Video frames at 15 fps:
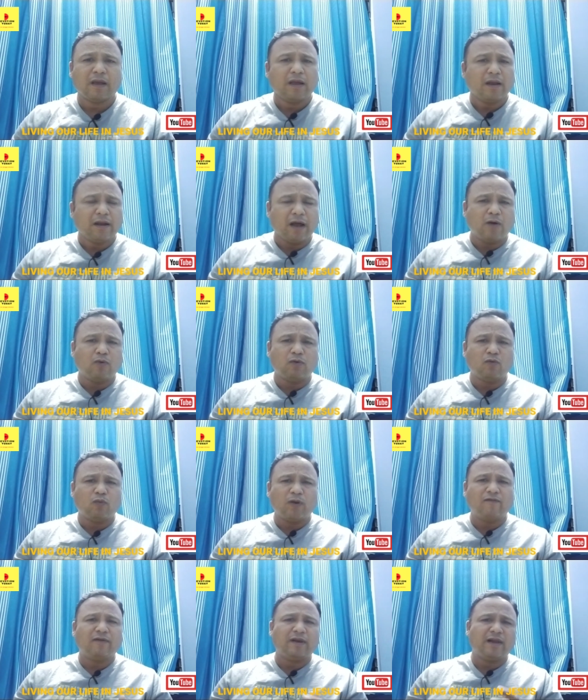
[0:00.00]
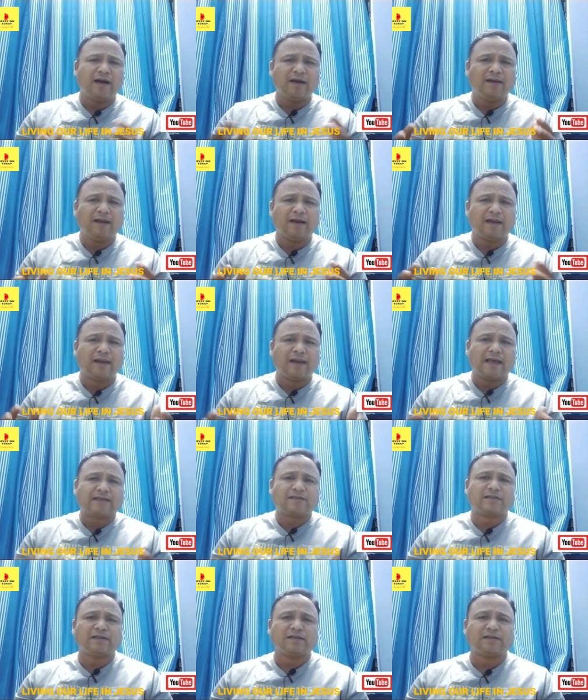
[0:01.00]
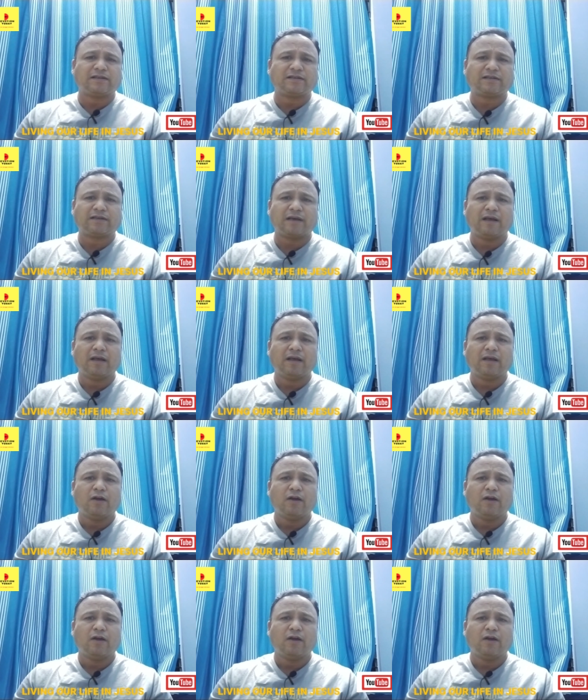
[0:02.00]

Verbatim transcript: Now, when we learn a lessons uh,